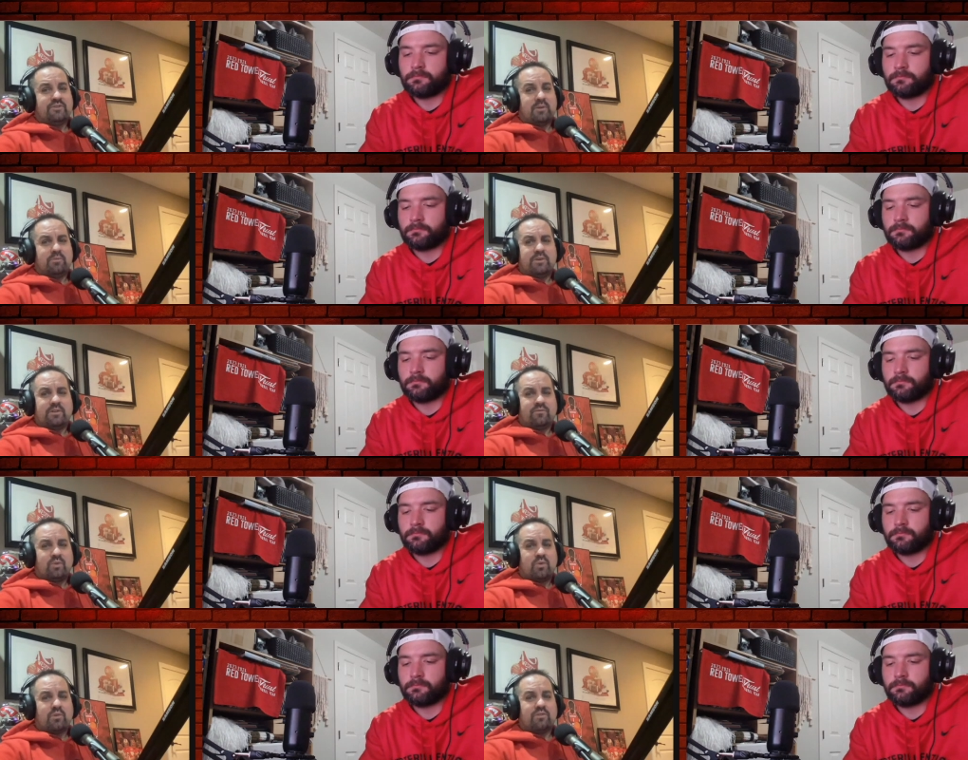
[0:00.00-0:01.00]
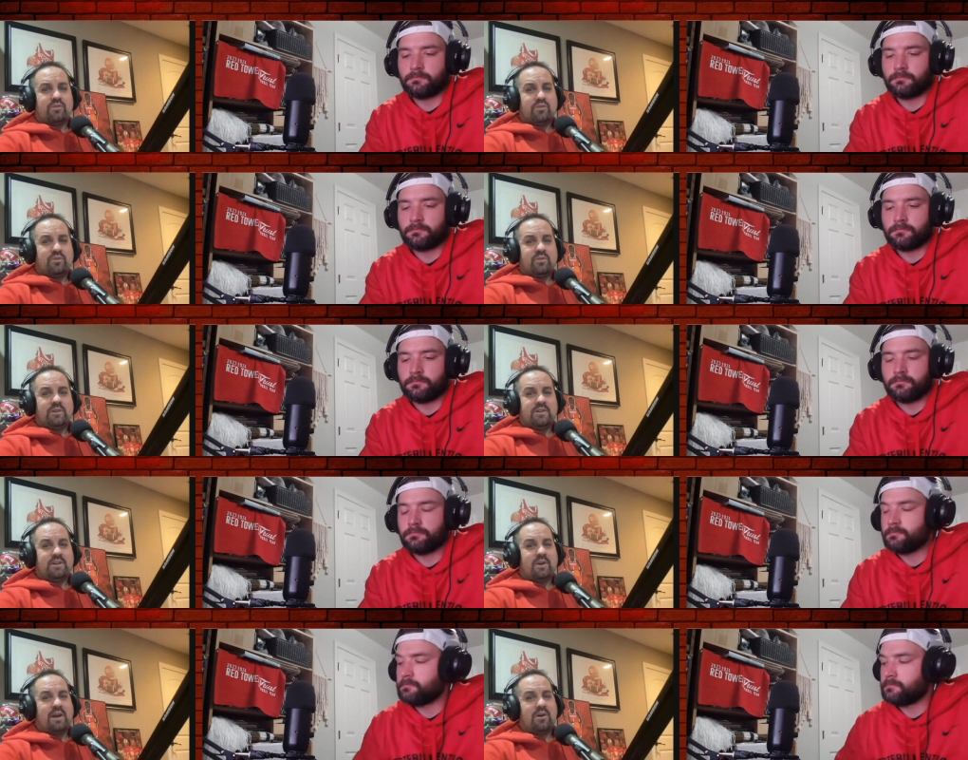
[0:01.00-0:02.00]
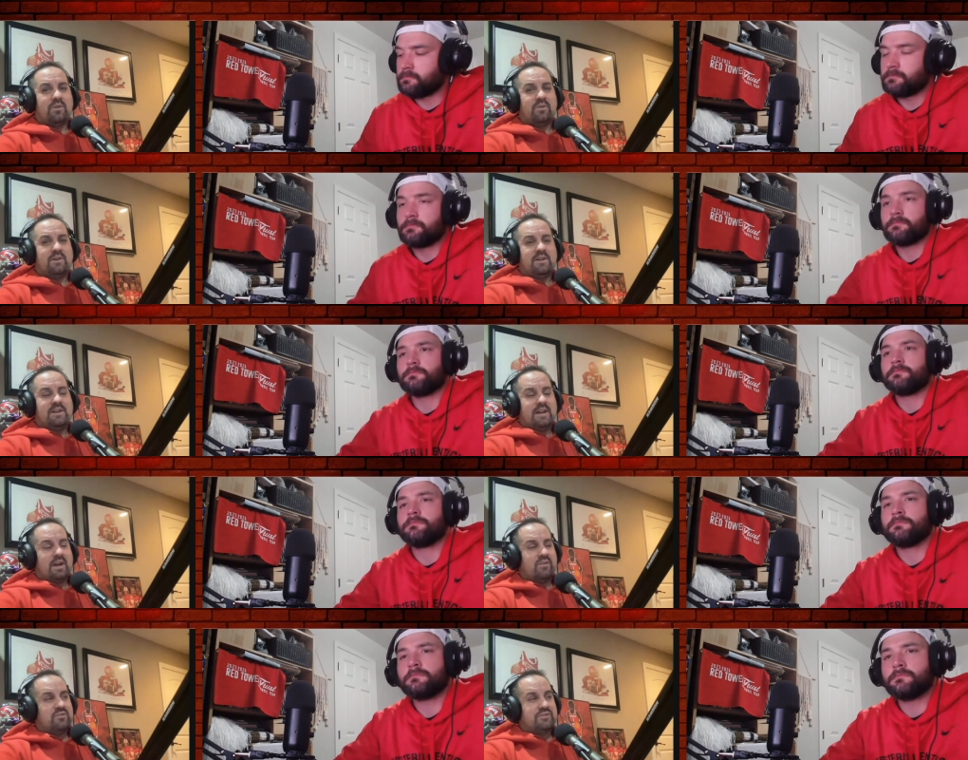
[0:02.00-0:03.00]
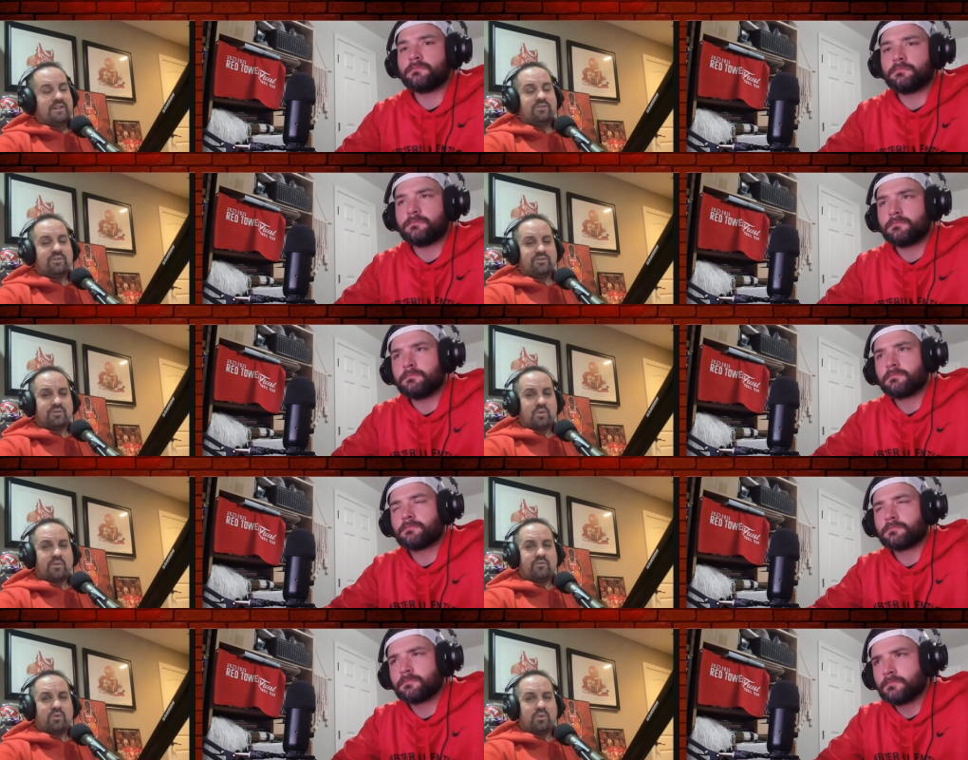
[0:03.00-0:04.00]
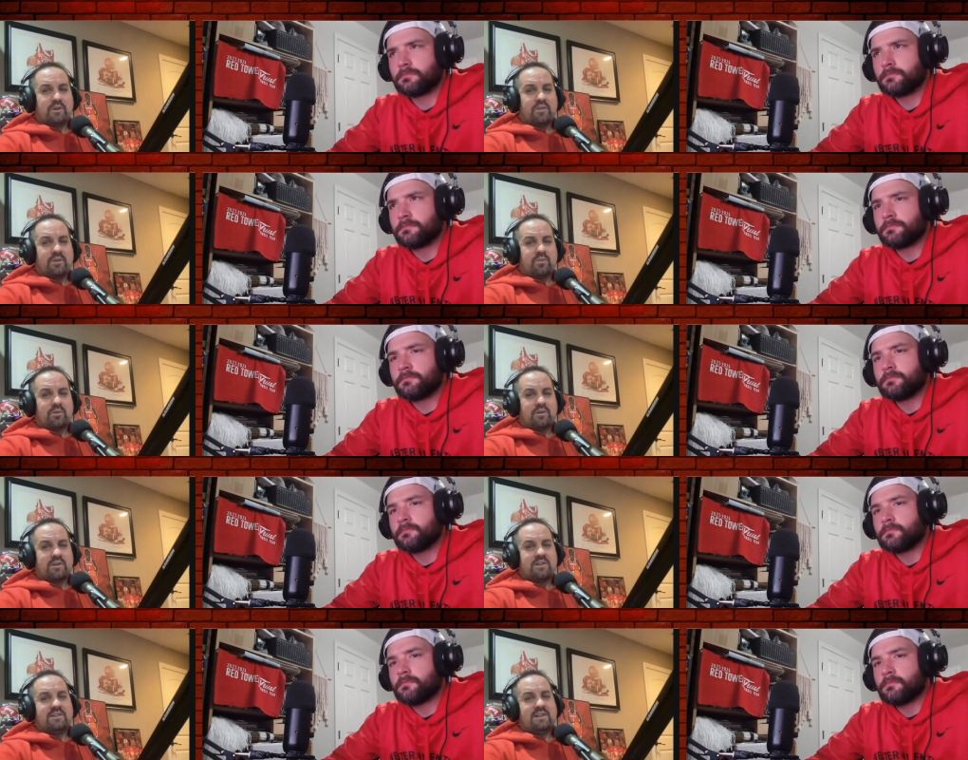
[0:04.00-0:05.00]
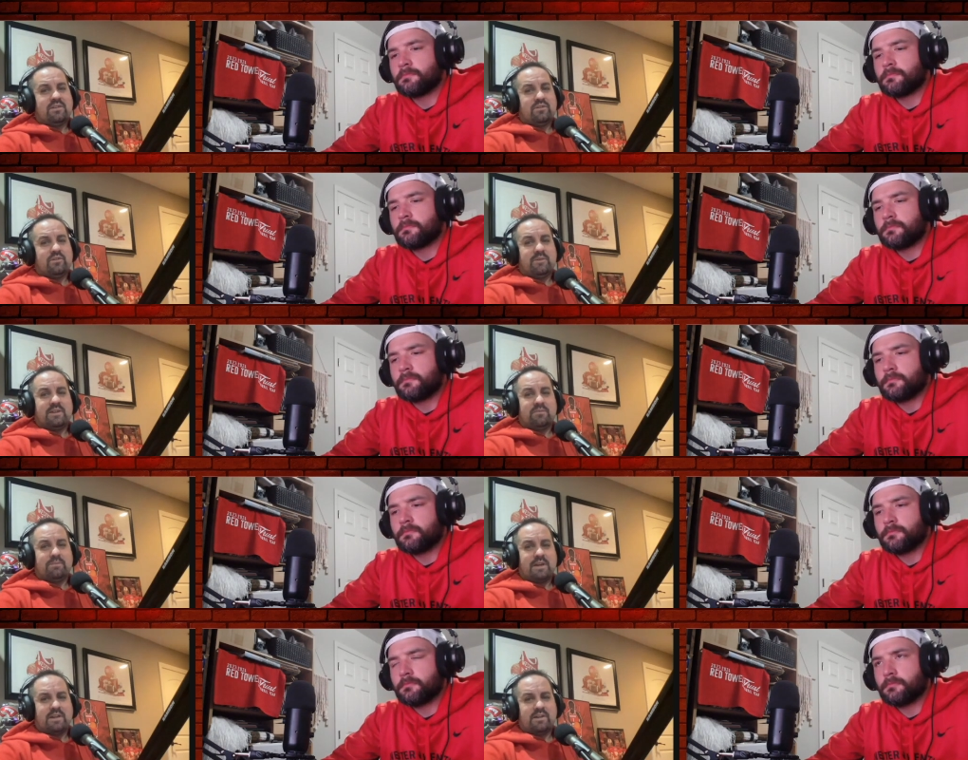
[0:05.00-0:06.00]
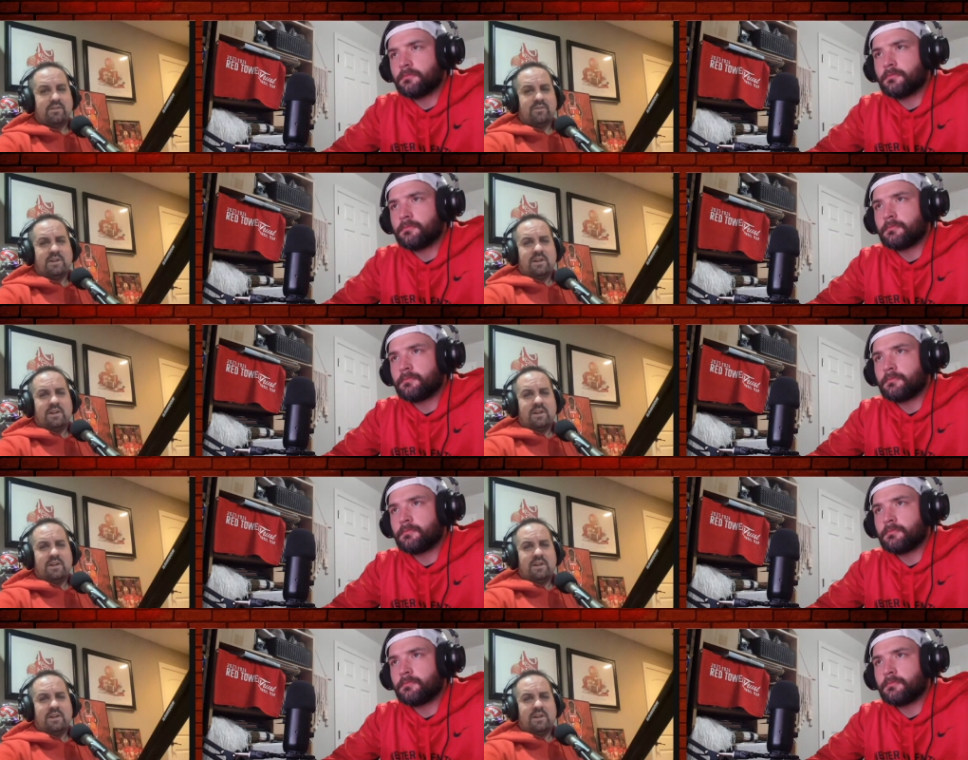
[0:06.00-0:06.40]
Speaker 1: So I'm looking forward to, you know, how how this thing looks going forward. I think we're going to continue to be competitive.